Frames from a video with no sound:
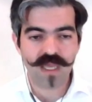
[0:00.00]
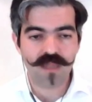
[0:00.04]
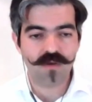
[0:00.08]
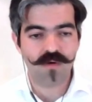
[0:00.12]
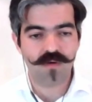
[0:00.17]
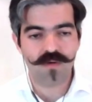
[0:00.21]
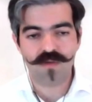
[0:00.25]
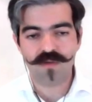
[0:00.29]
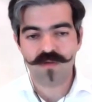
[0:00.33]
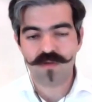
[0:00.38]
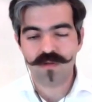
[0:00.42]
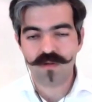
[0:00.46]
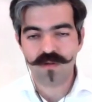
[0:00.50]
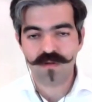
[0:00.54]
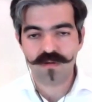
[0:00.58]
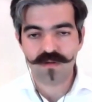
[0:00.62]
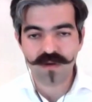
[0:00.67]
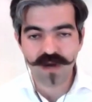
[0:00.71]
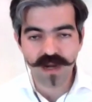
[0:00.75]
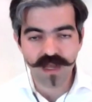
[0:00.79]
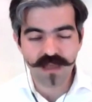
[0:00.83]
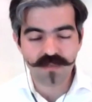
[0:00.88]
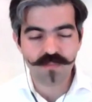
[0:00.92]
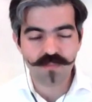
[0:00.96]
Meadows. So there's
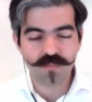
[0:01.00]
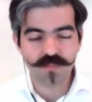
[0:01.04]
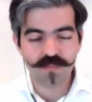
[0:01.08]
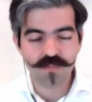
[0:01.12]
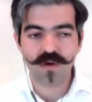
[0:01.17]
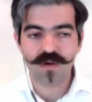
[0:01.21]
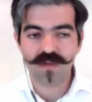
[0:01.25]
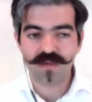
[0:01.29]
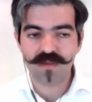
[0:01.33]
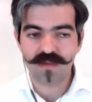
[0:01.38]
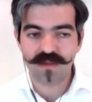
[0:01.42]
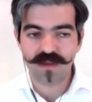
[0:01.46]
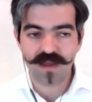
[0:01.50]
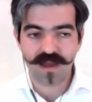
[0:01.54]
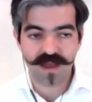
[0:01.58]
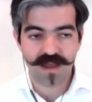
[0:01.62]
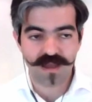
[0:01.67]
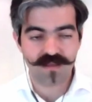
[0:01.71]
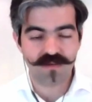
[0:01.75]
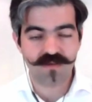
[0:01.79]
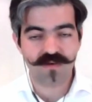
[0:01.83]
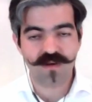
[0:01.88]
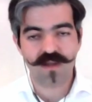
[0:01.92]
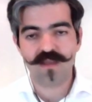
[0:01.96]
great books
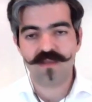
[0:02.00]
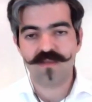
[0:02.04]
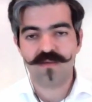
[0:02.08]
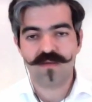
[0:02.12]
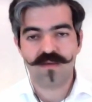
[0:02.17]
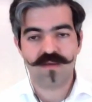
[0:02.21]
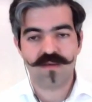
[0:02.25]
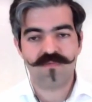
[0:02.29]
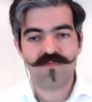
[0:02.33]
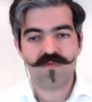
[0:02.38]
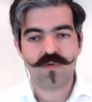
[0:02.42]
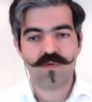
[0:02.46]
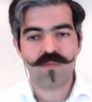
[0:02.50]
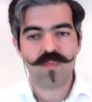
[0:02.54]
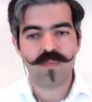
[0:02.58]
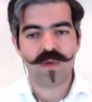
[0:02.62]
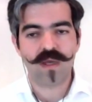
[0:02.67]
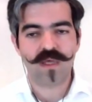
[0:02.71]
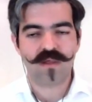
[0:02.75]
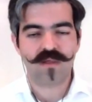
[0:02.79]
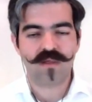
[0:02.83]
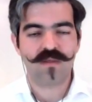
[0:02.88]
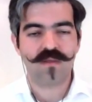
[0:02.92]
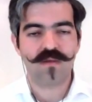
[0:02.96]
and great
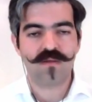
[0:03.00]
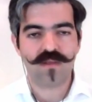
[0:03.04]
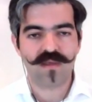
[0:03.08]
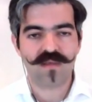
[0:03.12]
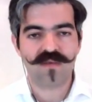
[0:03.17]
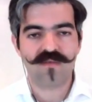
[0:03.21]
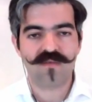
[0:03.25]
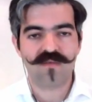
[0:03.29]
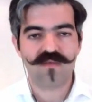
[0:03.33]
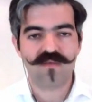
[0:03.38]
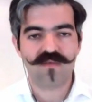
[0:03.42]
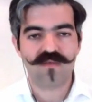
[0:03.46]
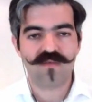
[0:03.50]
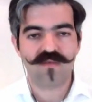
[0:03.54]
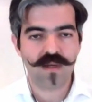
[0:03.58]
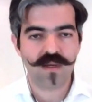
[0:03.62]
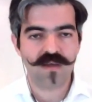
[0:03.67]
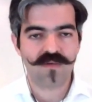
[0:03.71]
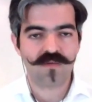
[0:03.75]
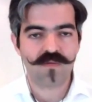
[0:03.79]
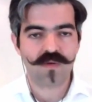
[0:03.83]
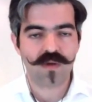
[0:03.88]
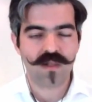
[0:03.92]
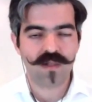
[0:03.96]
information on this available
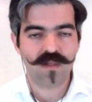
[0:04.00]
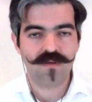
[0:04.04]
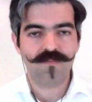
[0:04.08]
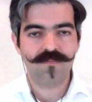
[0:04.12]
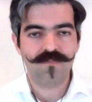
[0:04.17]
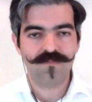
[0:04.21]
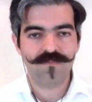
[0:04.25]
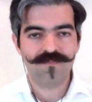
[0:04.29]
as well.